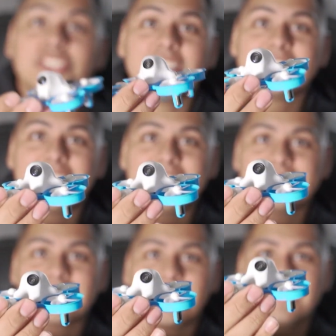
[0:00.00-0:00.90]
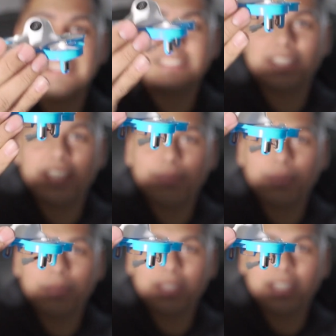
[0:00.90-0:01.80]
just getting started into
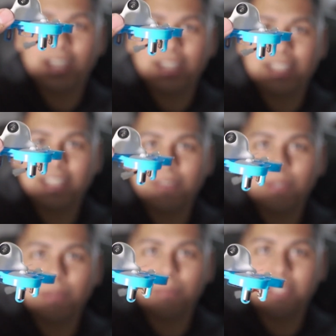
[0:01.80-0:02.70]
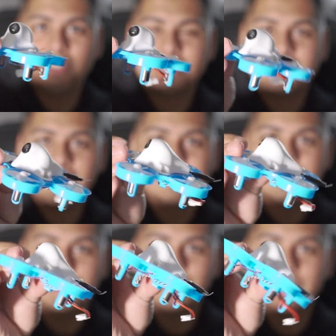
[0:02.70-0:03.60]
FPV, I kind of recommend you to start
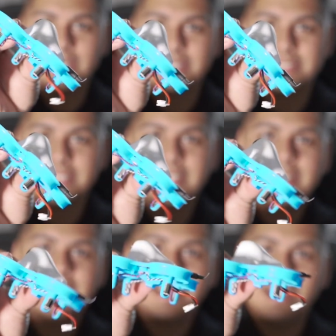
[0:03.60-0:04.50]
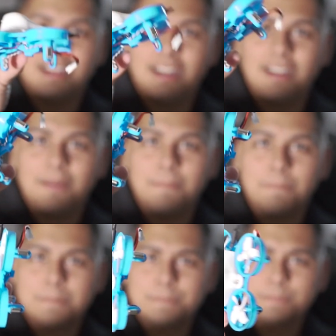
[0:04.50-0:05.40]
something with this.
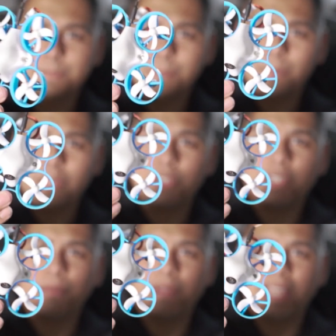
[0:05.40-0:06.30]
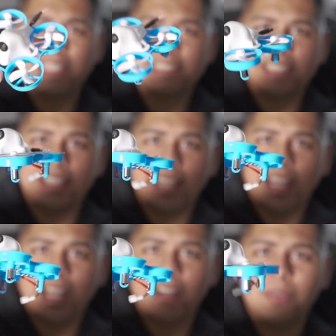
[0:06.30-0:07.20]
You can fly it inside the
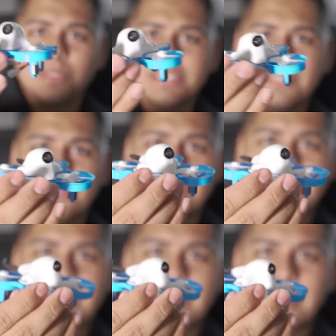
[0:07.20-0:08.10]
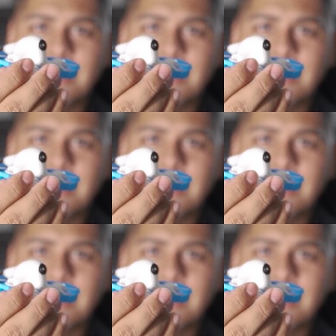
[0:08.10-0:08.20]
house. You can